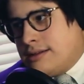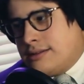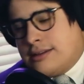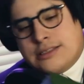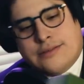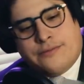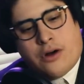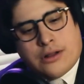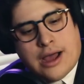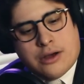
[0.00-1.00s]
it doesn't
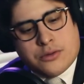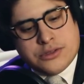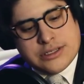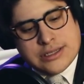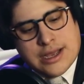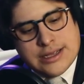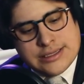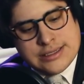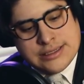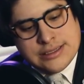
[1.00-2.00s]
fall out, which is
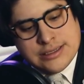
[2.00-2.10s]
nice.